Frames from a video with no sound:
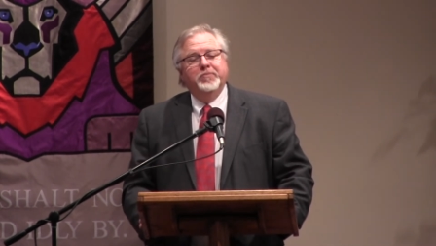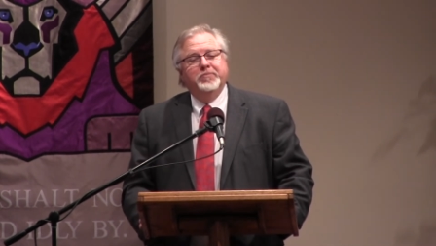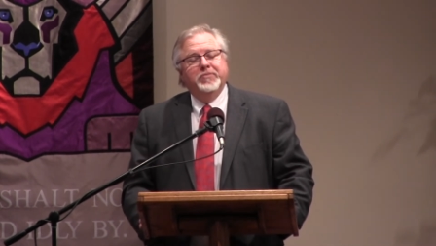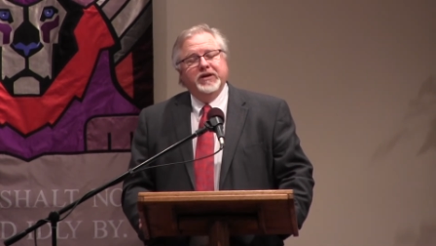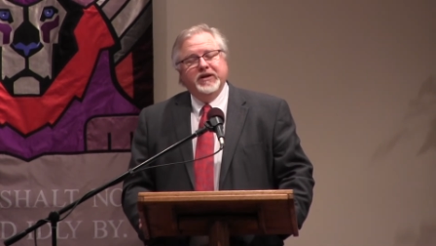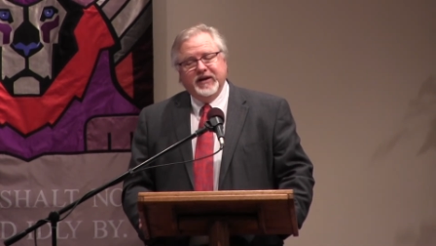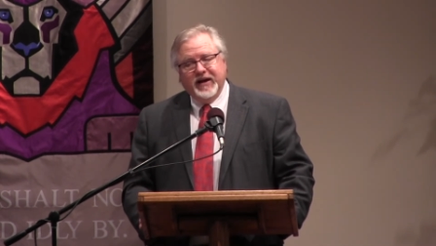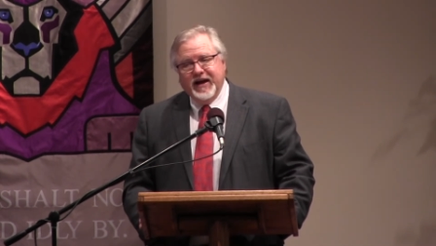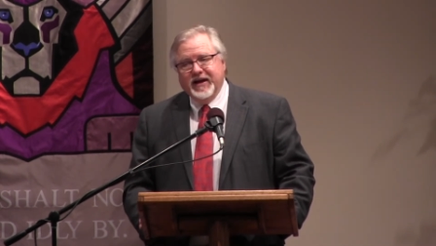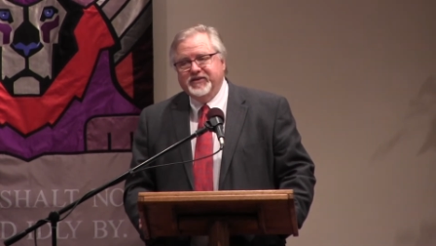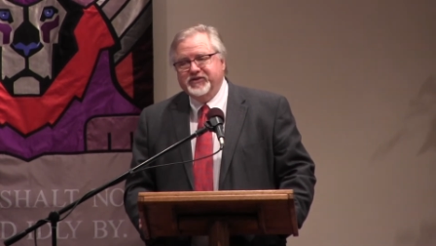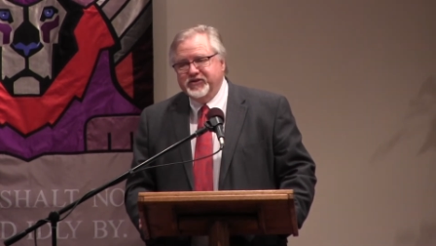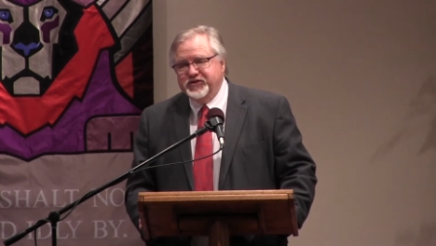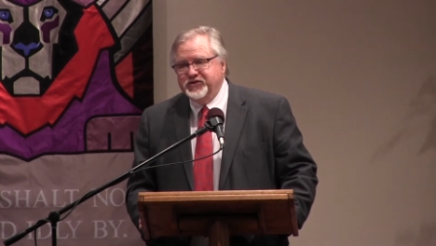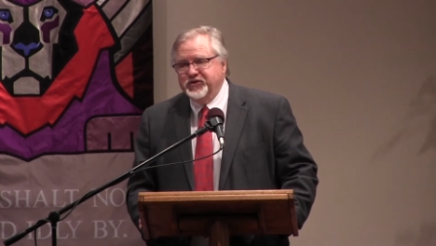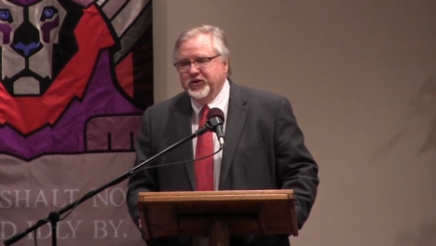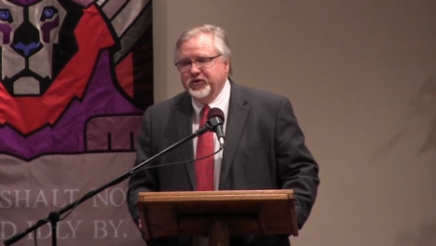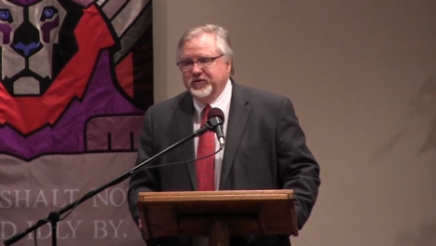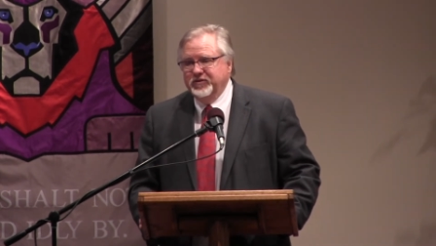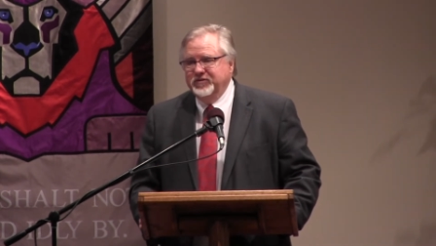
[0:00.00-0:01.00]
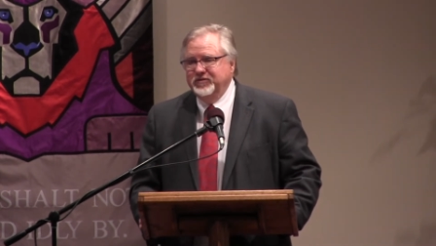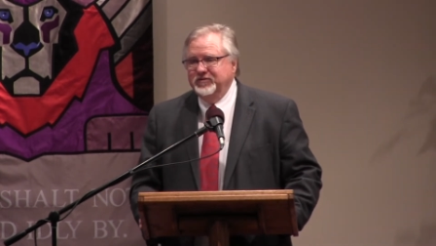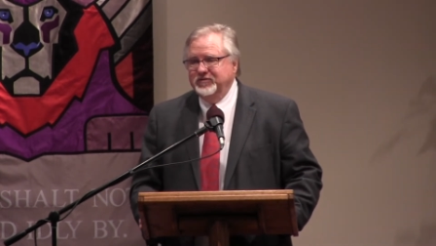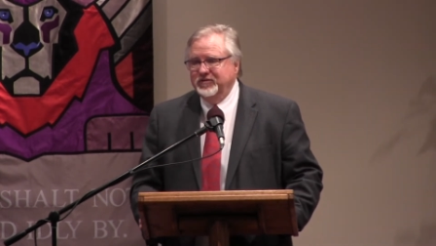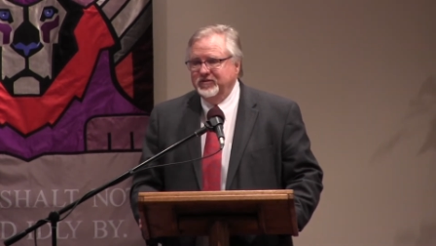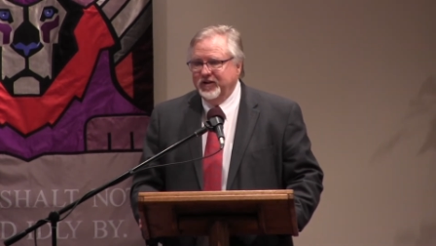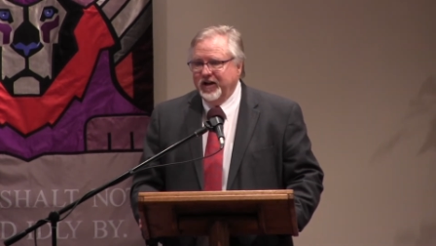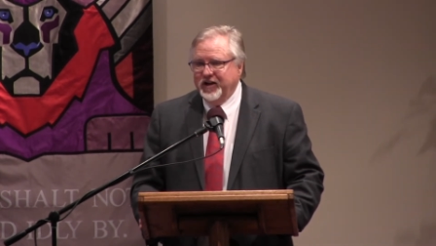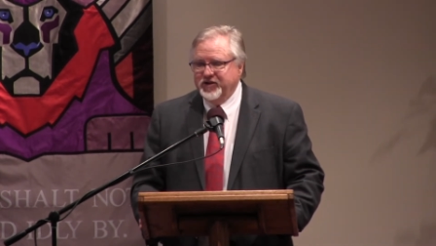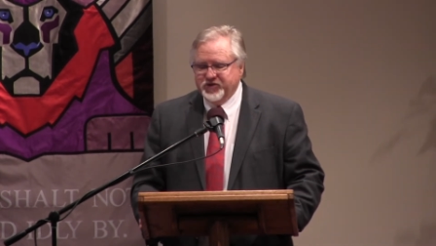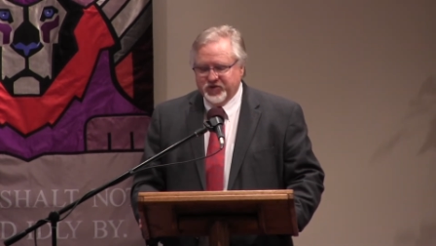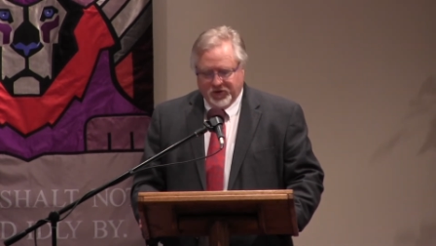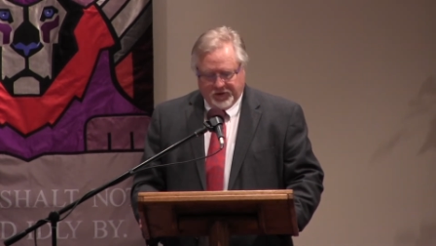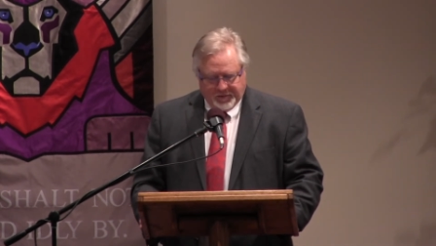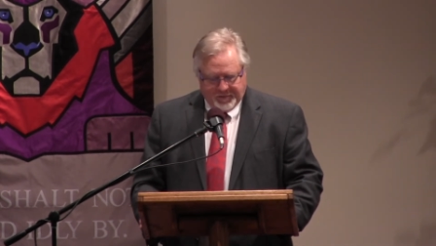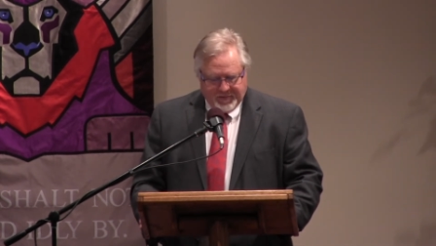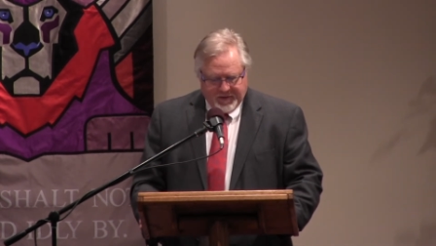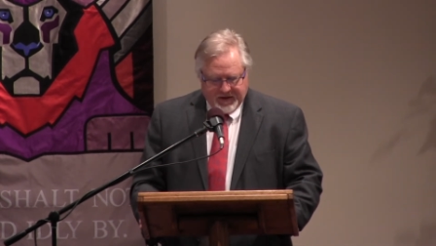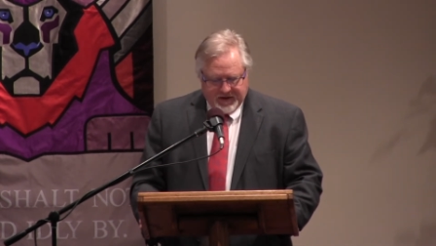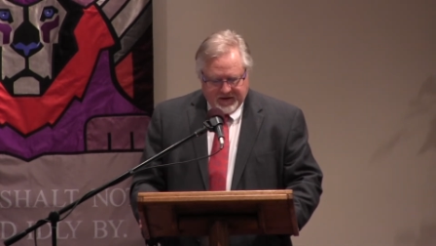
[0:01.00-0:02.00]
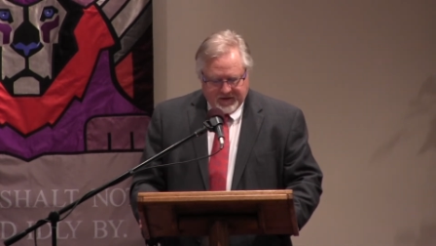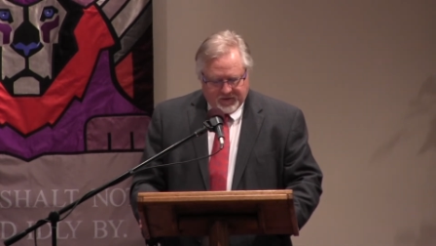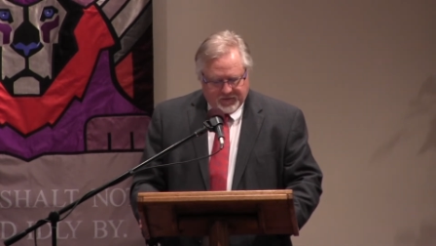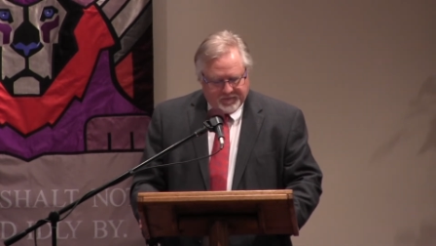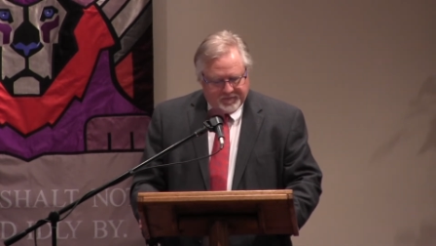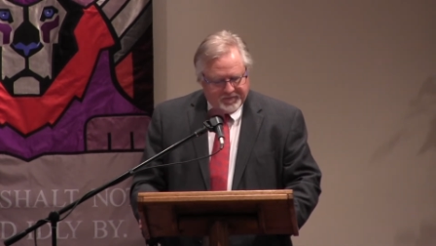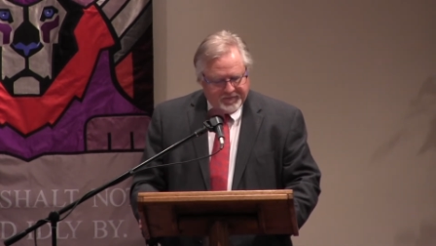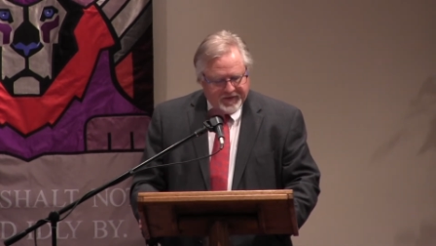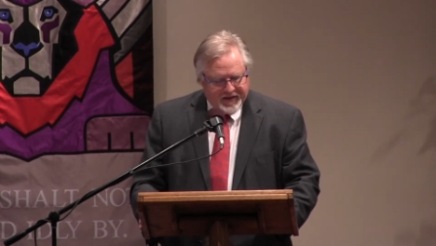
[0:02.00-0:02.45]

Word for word: but it has a certain logical appeal.